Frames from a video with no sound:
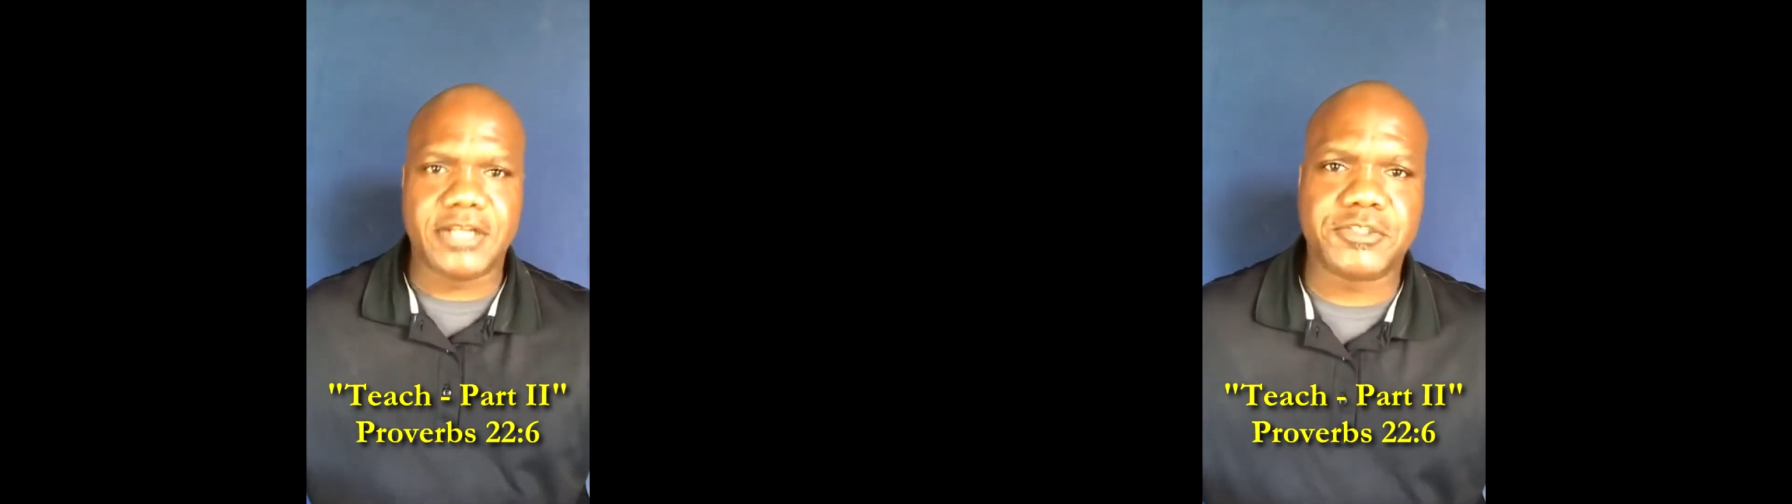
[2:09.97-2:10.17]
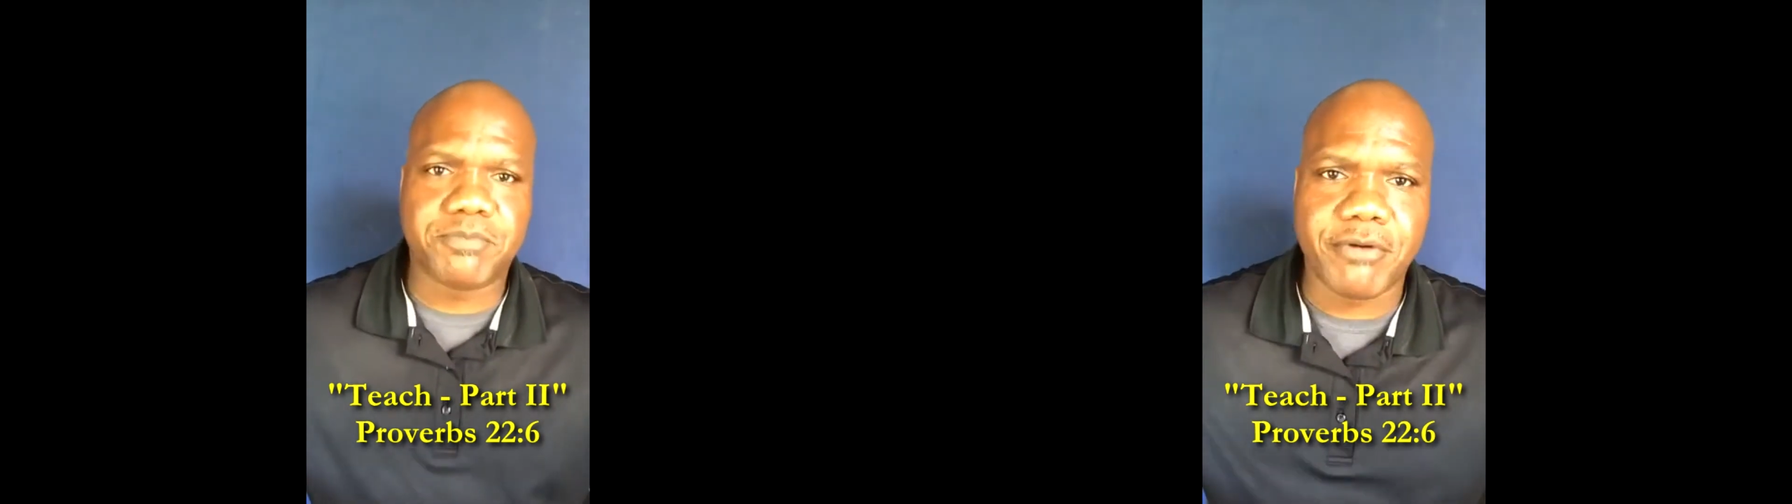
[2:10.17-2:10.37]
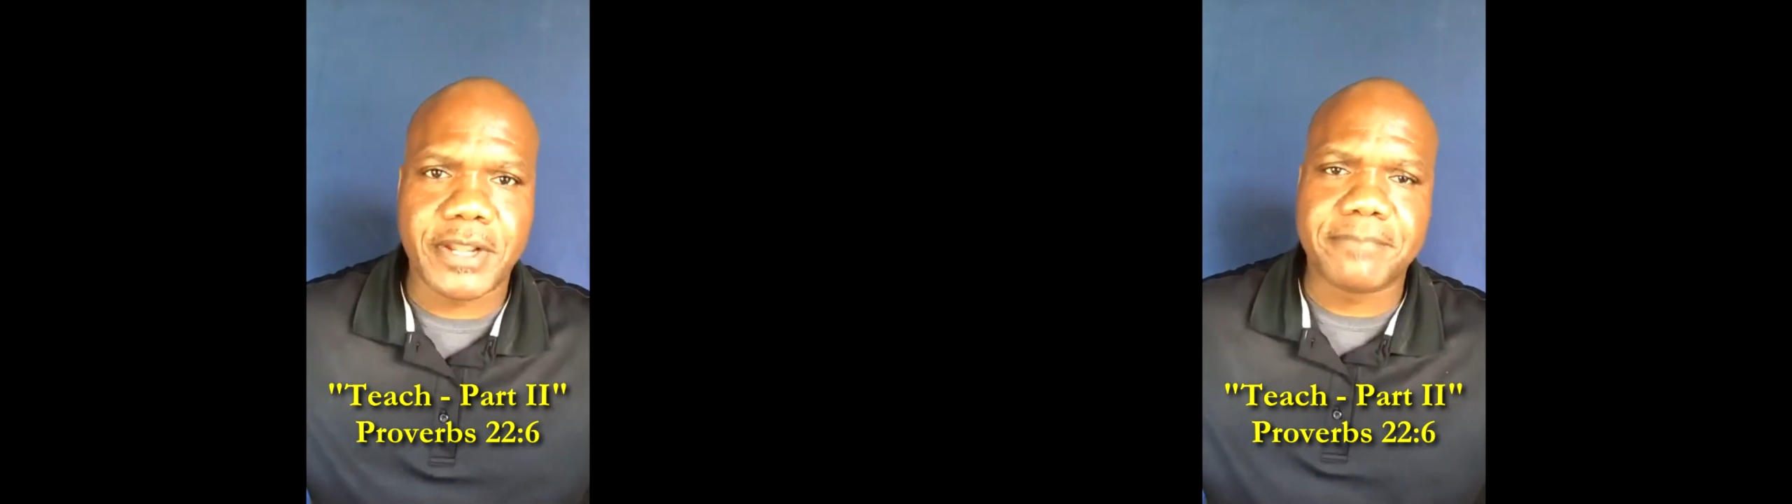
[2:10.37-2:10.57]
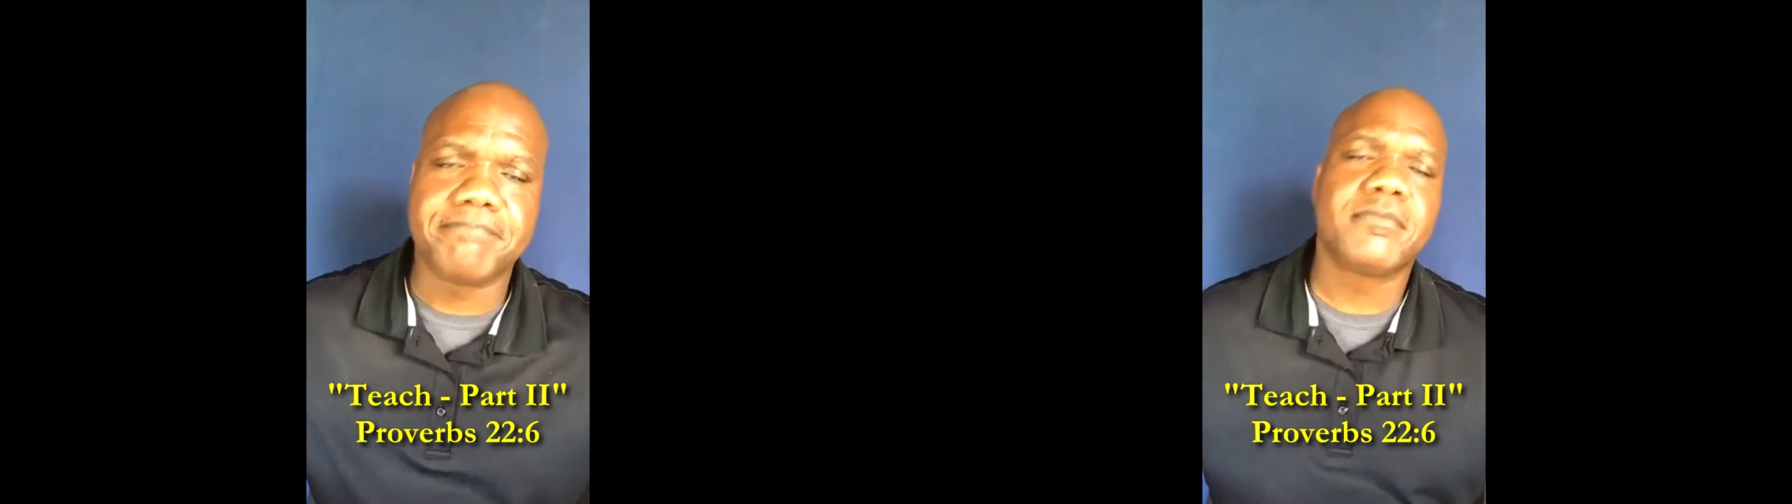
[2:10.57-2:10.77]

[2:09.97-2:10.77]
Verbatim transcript: us pray.